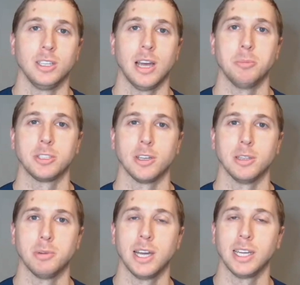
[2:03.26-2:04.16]
the topics
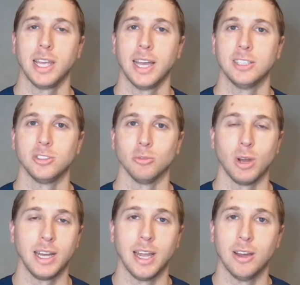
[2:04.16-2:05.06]
on the podcast
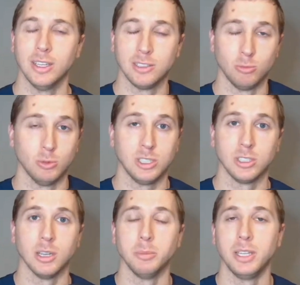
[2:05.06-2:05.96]
right now, which
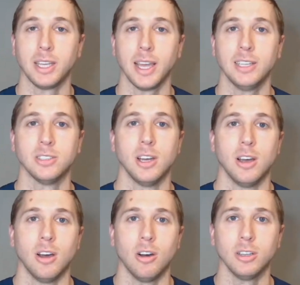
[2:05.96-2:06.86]
is going to be the case
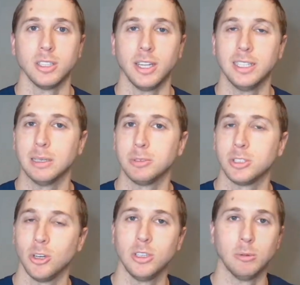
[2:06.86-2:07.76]
on today's
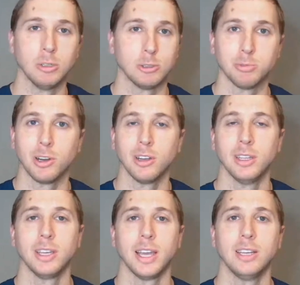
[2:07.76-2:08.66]
episode, which was
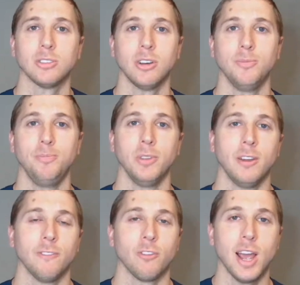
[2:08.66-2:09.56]
partly the case on
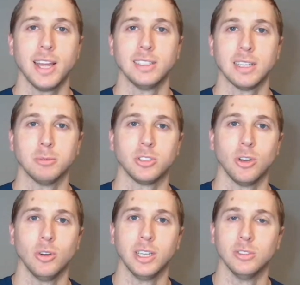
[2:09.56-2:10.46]
Friday's
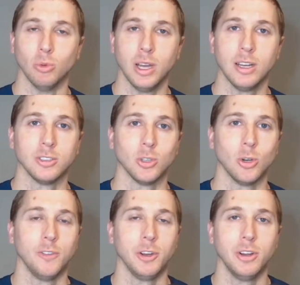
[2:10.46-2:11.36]
episode as well.
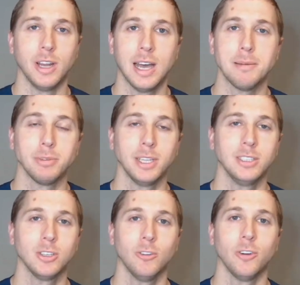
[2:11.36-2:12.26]
So if you're not,
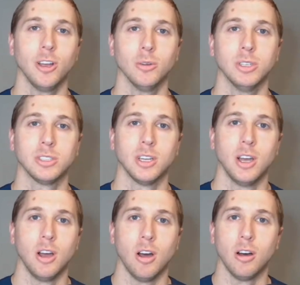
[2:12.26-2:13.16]
please go follow us
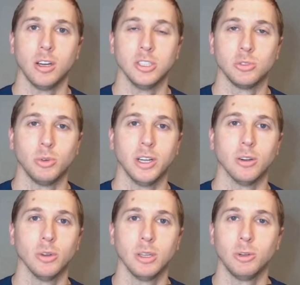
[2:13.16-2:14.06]
on
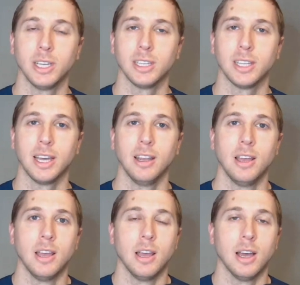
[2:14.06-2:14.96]
Twitter. Really want to get
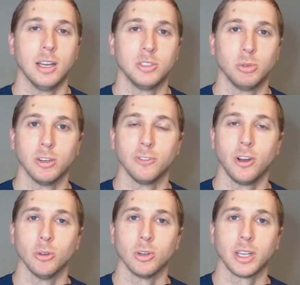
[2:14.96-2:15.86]
that Twitter
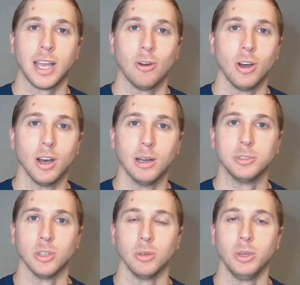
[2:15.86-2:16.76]
follower count
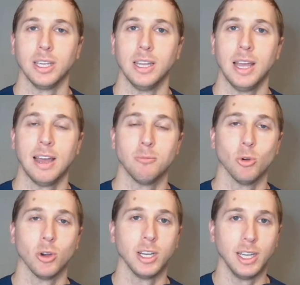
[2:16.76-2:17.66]
up so that we can have
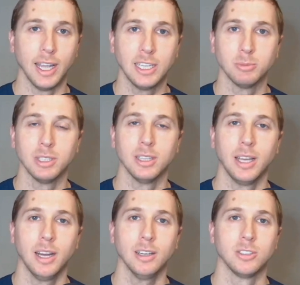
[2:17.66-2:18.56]
more engagement
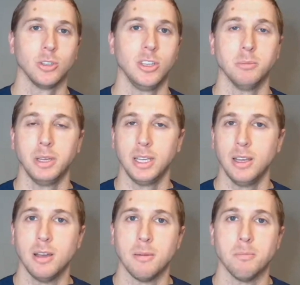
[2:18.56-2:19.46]
there and so that you can
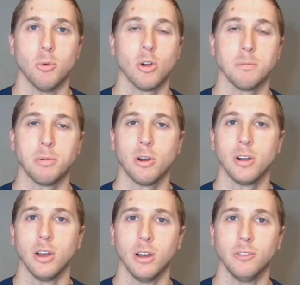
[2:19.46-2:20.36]
be more a
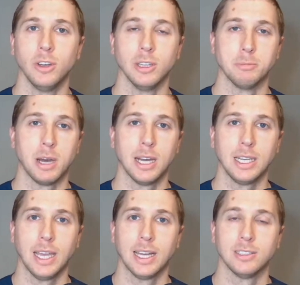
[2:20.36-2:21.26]
part of the
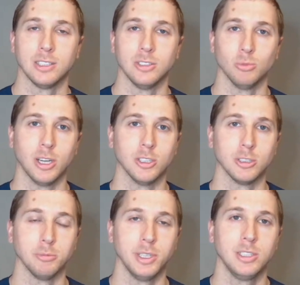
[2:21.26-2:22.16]
podcast as well.
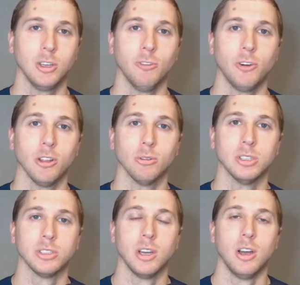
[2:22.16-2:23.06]
So please go follow
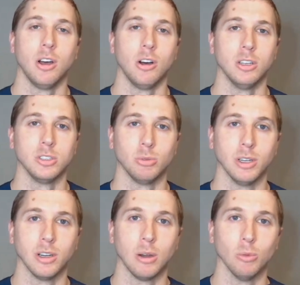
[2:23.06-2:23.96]
us on
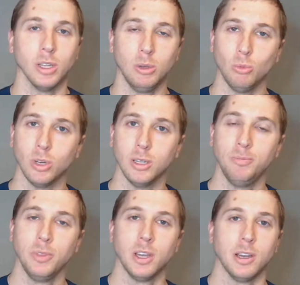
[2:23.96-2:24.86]
Twitter. I really
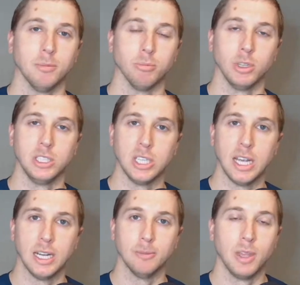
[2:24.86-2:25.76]
would
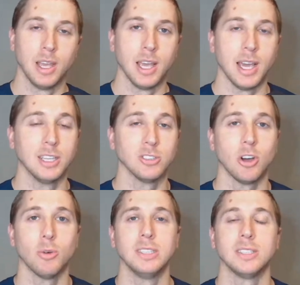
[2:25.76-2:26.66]
appreciate it. And as
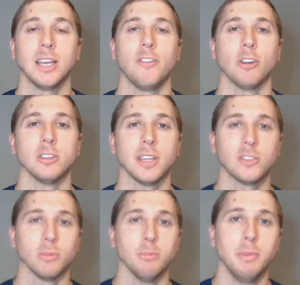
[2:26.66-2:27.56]
always,
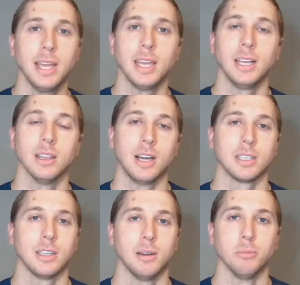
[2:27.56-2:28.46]
thanks for making
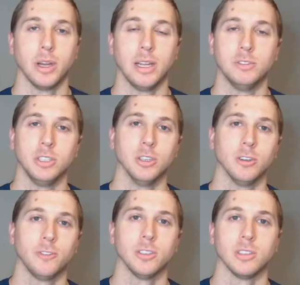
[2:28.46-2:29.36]
Locked On Braves
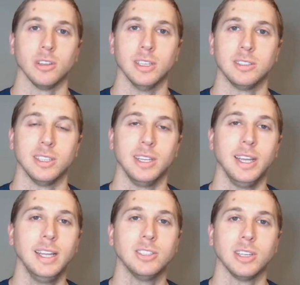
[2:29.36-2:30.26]
your first listen
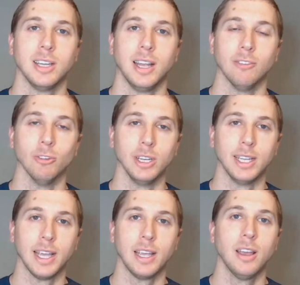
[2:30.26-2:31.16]
each and every
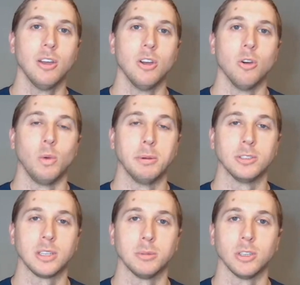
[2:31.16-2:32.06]
day. We
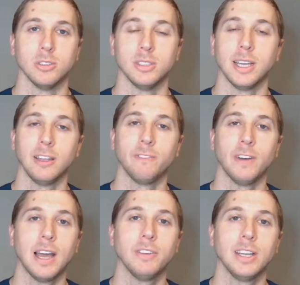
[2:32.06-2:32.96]
post episodes daily,
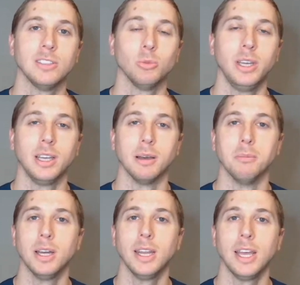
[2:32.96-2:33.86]
5 days a week,
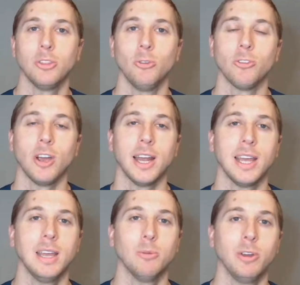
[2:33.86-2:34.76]
Monday through
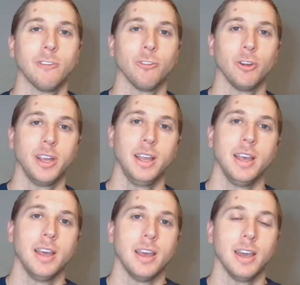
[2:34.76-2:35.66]
Friday, and we are free
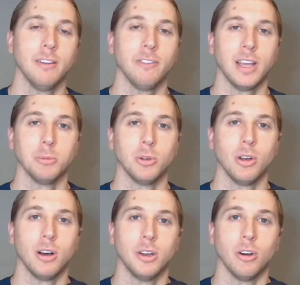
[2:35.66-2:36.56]
and
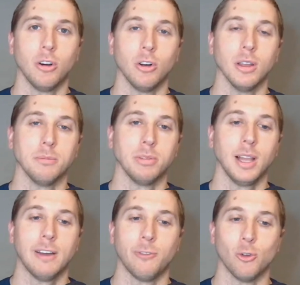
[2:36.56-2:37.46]
available on all
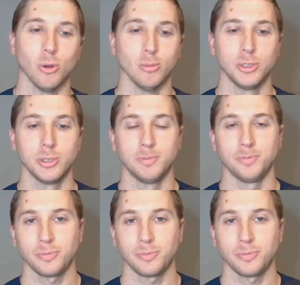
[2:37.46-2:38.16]
platforms.